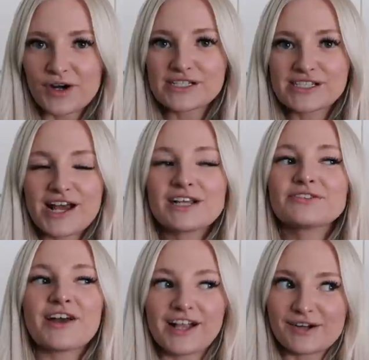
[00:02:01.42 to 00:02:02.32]
First
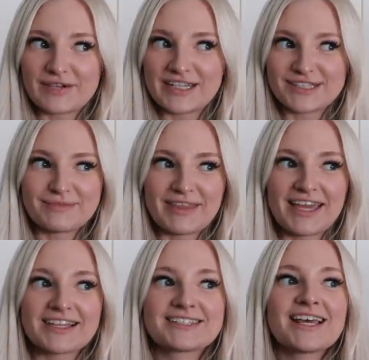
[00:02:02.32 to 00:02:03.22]
off, I got Winnie some
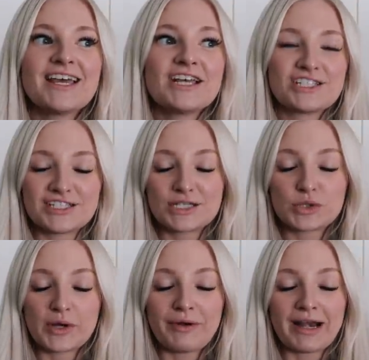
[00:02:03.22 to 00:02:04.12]
things. She has a
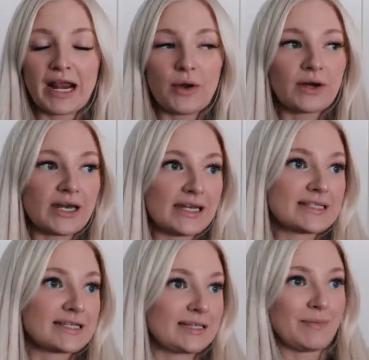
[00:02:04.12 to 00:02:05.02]
toy right now and I
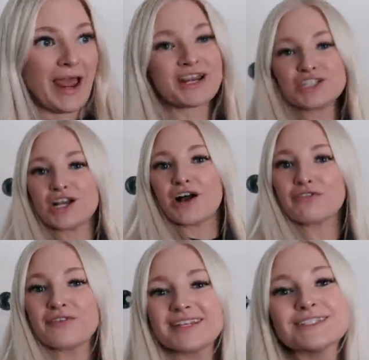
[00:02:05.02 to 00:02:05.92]
need to get the packaging
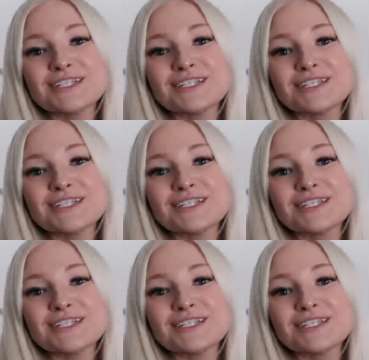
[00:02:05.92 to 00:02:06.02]
off of it.